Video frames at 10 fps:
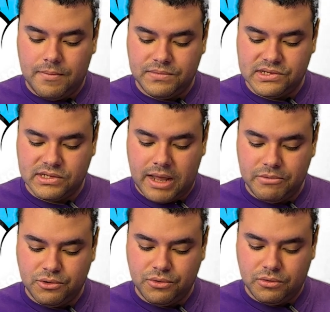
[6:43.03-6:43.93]
this
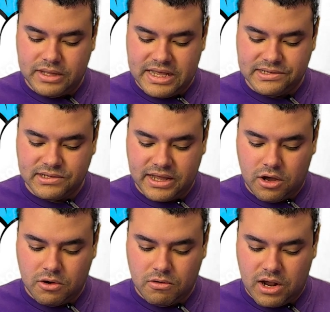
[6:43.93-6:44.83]
Labradoodle is like
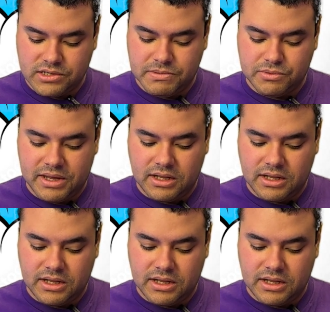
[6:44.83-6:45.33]
a cross between